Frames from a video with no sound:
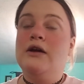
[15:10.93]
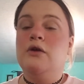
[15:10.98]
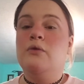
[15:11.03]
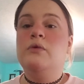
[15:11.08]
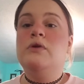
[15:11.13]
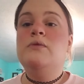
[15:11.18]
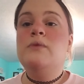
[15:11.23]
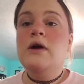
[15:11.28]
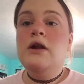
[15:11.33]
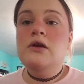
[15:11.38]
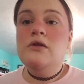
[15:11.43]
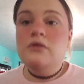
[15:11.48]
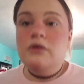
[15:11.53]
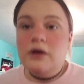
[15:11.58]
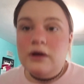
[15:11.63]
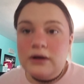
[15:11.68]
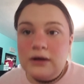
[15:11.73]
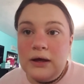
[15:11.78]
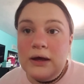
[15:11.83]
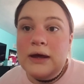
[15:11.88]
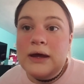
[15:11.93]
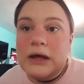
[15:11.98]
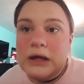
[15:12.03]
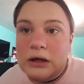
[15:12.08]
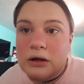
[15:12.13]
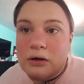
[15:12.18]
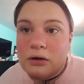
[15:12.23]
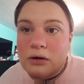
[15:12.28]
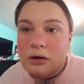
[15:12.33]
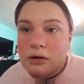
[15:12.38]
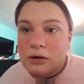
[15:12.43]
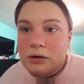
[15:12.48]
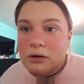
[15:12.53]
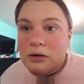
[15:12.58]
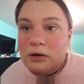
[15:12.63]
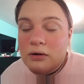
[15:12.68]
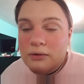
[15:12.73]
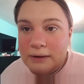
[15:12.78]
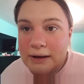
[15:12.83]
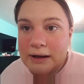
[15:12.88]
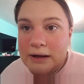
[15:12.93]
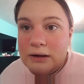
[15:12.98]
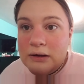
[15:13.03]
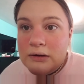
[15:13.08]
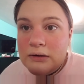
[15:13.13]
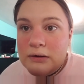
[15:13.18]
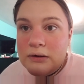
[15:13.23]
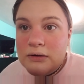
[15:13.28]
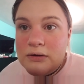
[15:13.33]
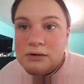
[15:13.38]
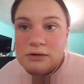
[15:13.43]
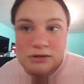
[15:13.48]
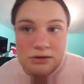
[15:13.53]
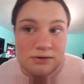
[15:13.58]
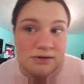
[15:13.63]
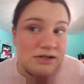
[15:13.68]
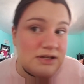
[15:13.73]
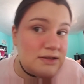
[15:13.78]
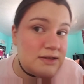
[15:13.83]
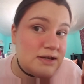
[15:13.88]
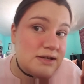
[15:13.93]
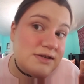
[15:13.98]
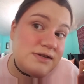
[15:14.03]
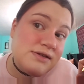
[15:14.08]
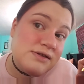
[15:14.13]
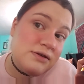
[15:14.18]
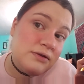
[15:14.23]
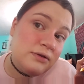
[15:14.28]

We want to look ill, okay? Do you see this?